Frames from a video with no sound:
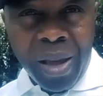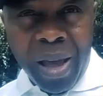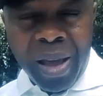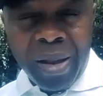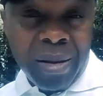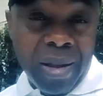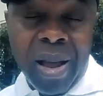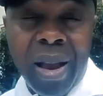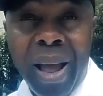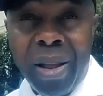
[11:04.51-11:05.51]

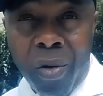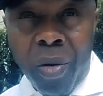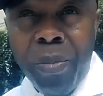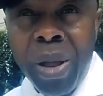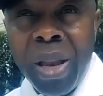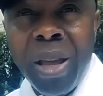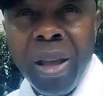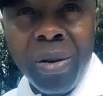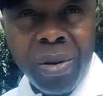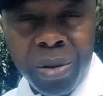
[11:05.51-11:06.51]
airline company
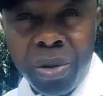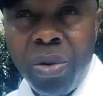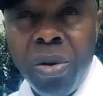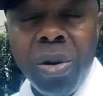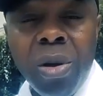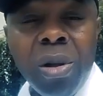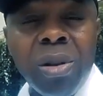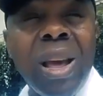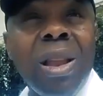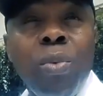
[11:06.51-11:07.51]
also.
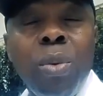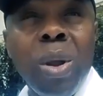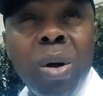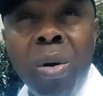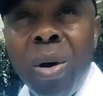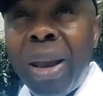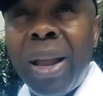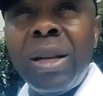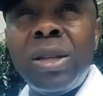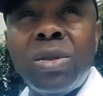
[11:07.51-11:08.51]
Then we will
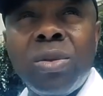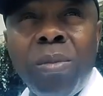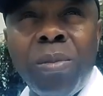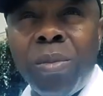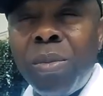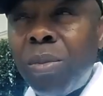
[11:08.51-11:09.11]
organize some